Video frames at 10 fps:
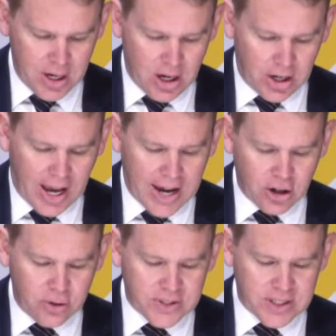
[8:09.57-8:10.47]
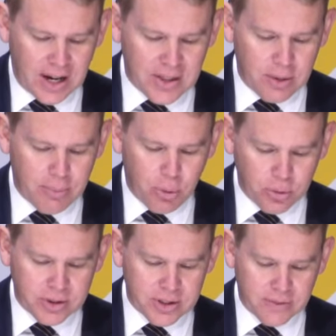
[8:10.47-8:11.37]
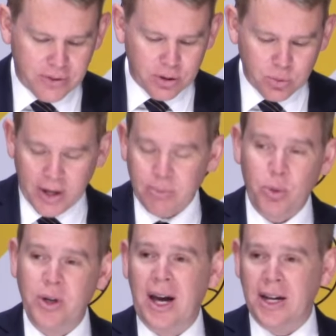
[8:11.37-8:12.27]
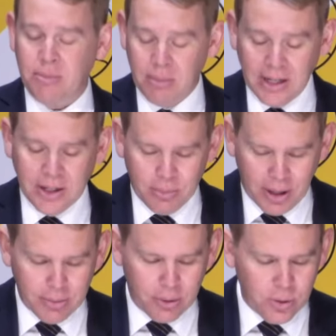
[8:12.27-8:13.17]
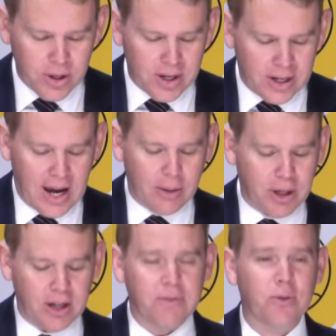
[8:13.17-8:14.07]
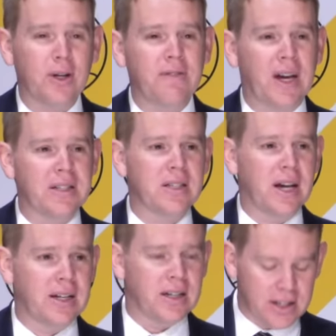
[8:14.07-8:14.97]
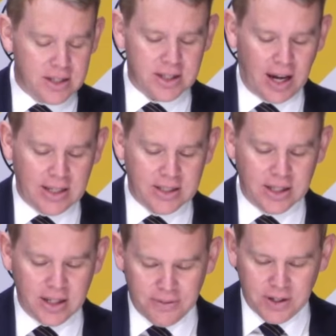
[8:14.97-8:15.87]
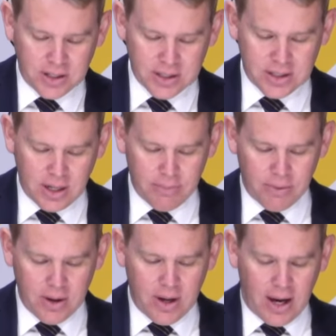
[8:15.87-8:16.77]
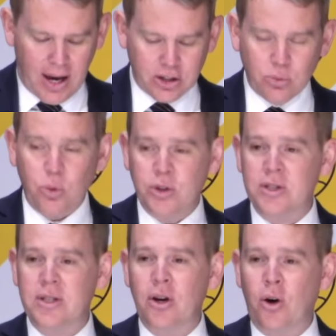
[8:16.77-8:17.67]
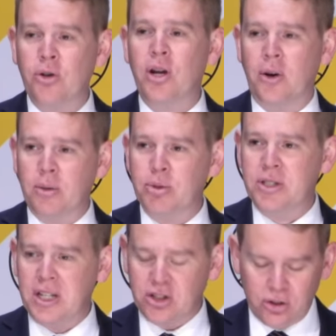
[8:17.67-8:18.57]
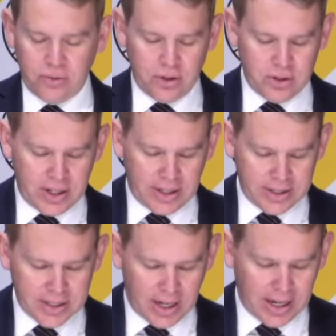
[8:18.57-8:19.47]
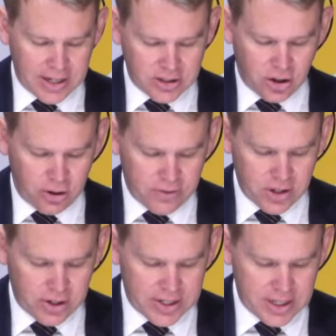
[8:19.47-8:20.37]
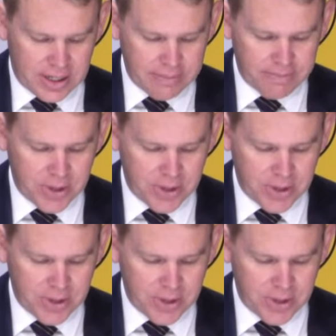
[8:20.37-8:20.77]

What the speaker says: I can't overstate the importance of those 1.8 million people now being fully vaccinated. It is a significant step towards the ongoing protection of New Zealand against COVID-19.